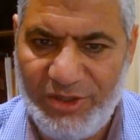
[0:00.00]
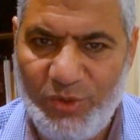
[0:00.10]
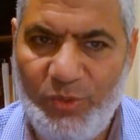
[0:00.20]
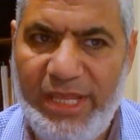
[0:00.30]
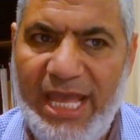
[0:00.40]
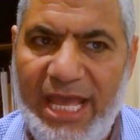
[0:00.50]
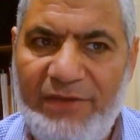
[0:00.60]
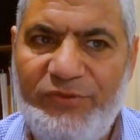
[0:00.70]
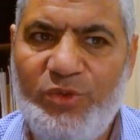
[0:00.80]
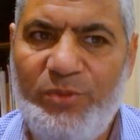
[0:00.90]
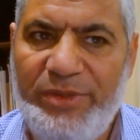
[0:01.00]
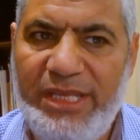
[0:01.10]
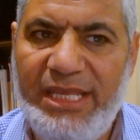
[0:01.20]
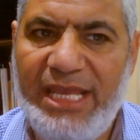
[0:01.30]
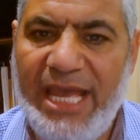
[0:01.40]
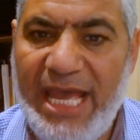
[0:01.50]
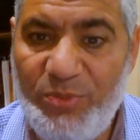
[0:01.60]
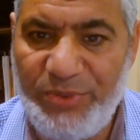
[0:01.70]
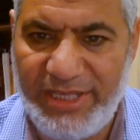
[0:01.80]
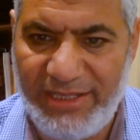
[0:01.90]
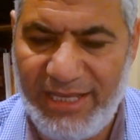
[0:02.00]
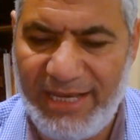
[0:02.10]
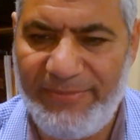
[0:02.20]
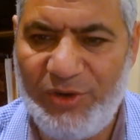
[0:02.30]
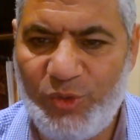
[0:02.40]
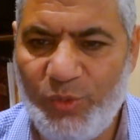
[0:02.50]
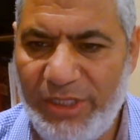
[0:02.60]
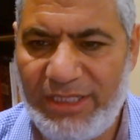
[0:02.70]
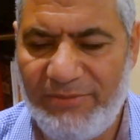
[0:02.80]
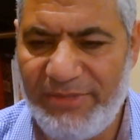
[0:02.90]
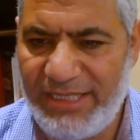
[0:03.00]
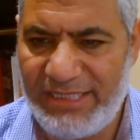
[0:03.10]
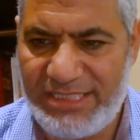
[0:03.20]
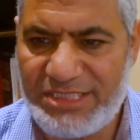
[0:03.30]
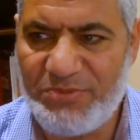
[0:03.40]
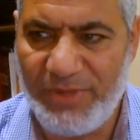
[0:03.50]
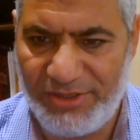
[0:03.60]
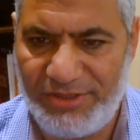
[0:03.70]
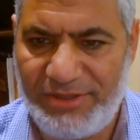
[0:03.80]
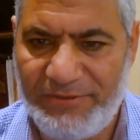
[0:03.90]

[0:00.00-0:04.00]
We have to be happy about welcoming this month.